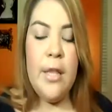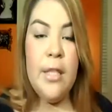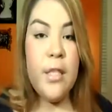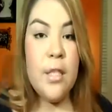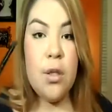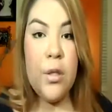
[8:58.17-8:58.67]
and
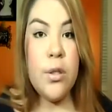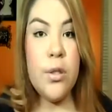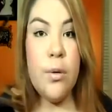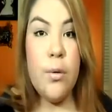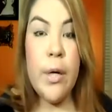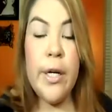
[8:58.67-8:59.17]
this is
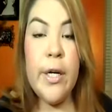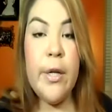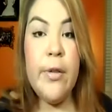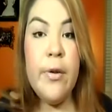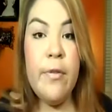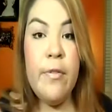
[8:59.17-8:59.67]
also
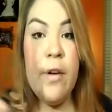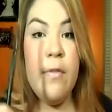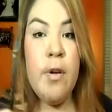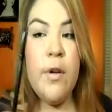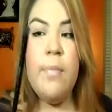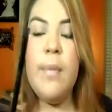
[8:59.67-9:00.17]
another
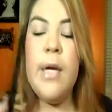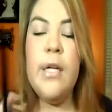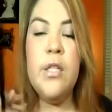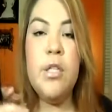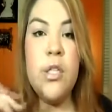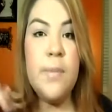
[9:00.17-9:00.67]
favorite of
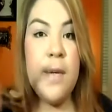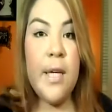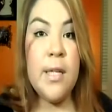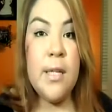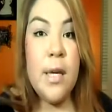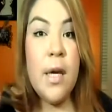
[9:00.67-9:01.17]
mine just
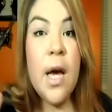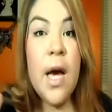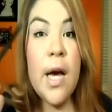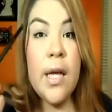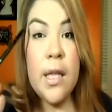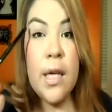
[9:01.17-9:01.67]
because
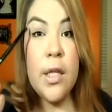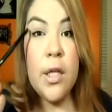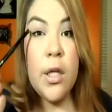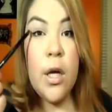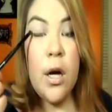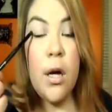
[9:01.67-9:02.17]
I like
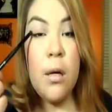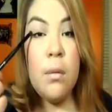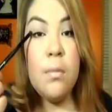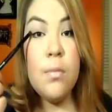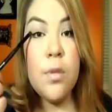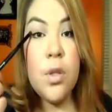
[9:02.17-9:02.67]

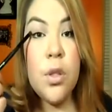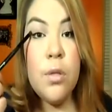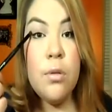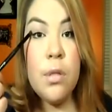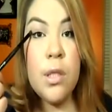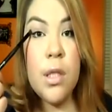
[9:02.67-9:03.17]
to
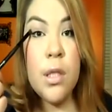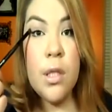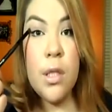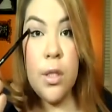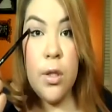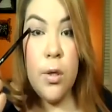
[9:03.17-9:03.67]
use
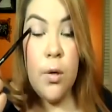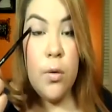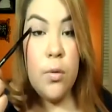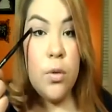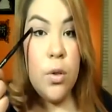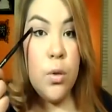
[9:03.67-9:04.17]
it, you
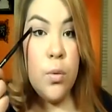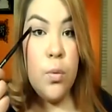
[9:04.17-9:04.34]
know,